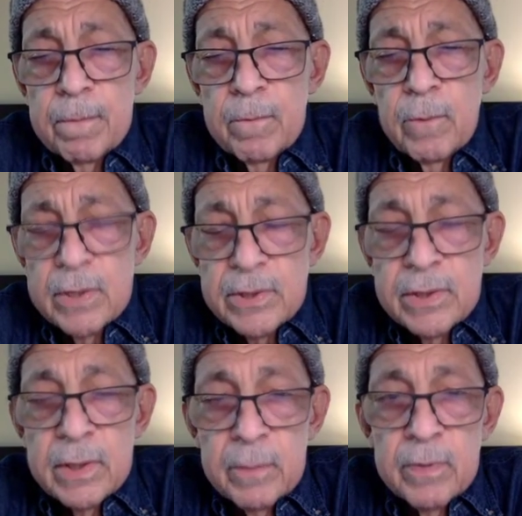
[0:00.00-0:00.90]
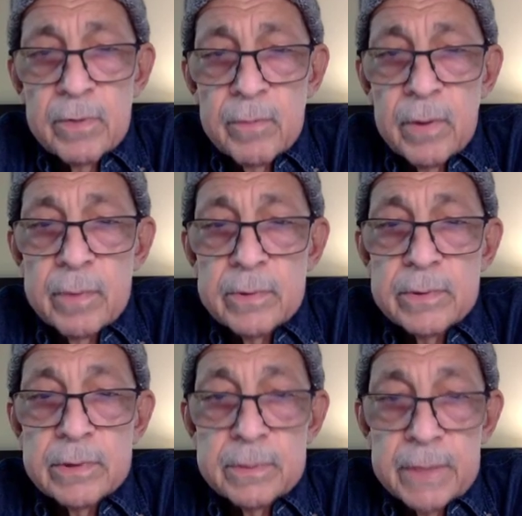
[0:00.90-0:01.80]
Watch the number of
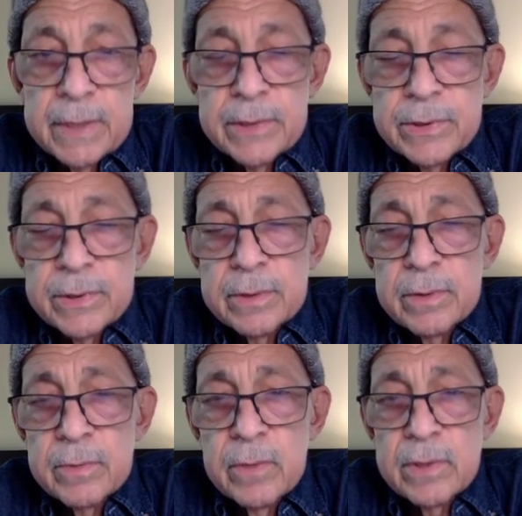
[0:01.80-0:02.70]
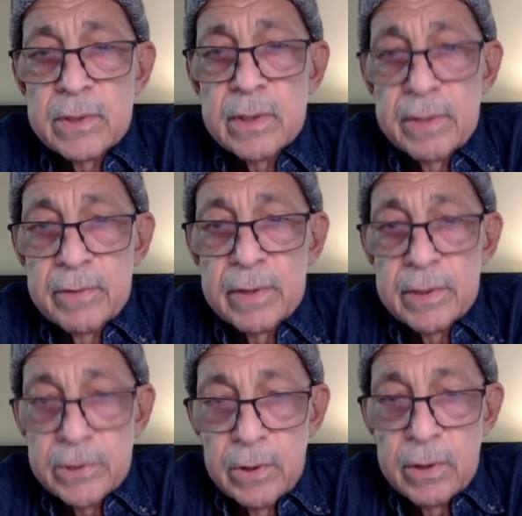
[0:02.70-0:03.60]
marbles diminish. Watch the level of
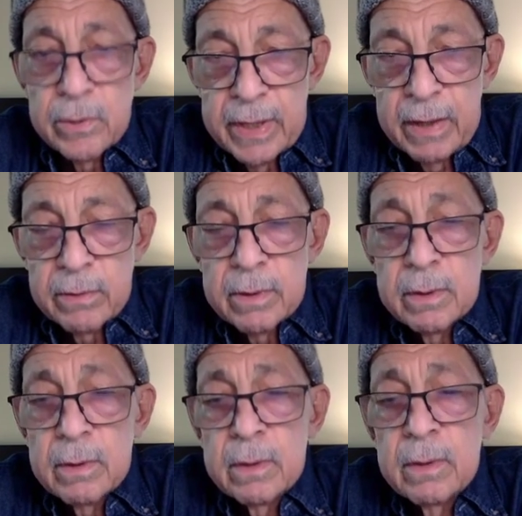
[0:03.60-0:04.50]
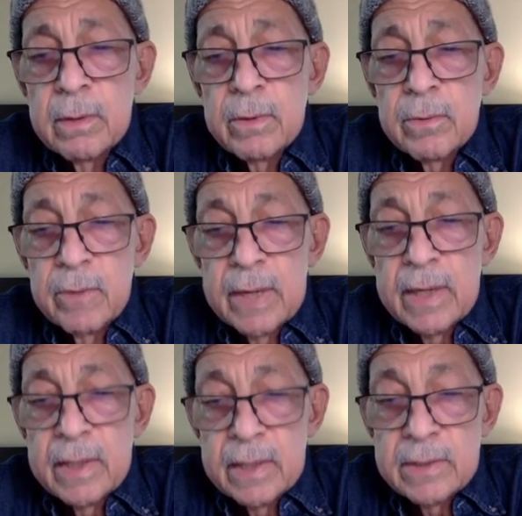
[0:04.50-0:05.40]
the jar go down.
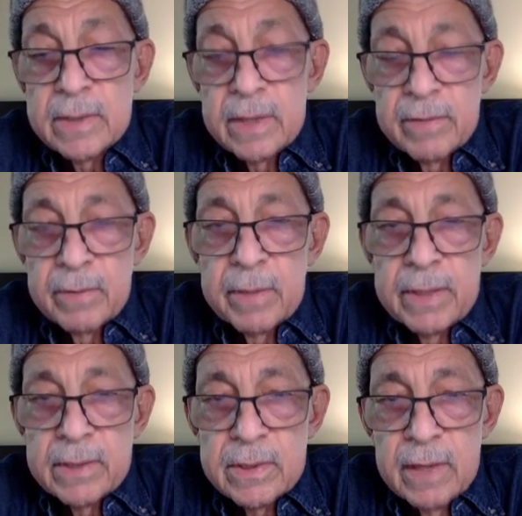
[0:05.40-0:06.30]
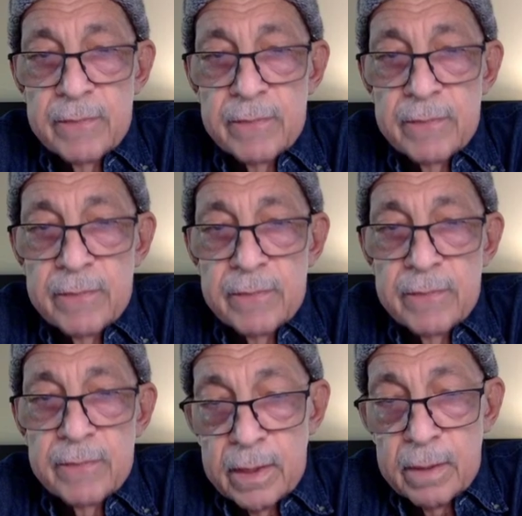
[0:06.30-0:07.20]
Recognize that everybody's life is
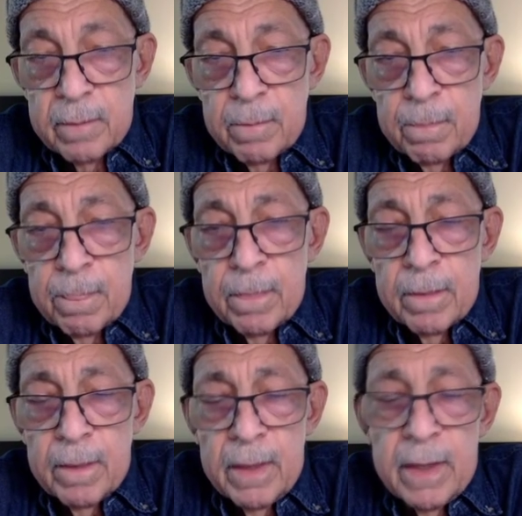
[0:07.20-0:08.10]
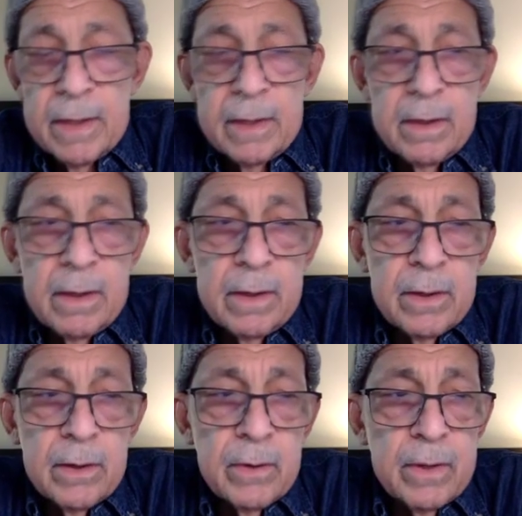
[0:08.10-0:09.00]
finite. And
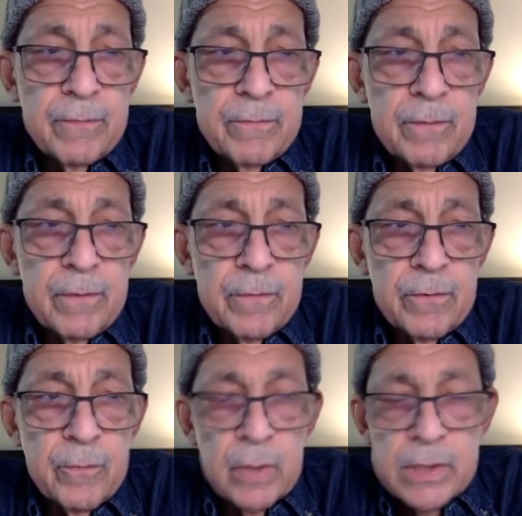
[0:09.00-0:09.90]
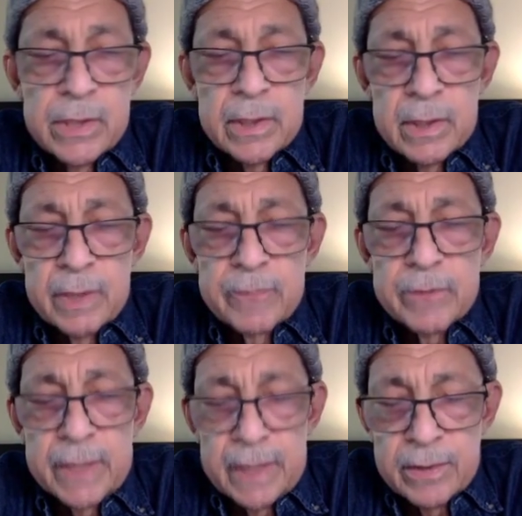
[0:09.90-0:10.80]
if you're fortunate enough
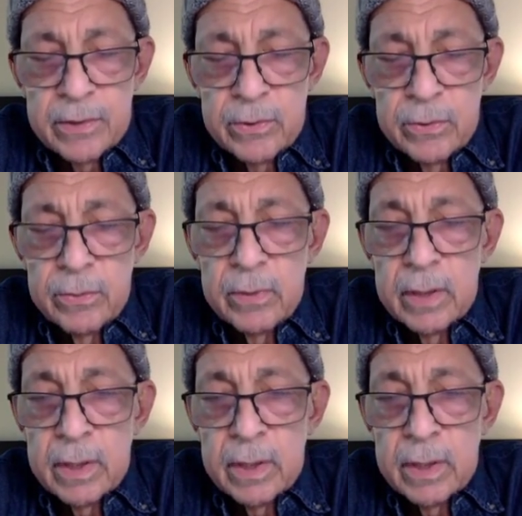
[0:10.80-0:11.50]
to get to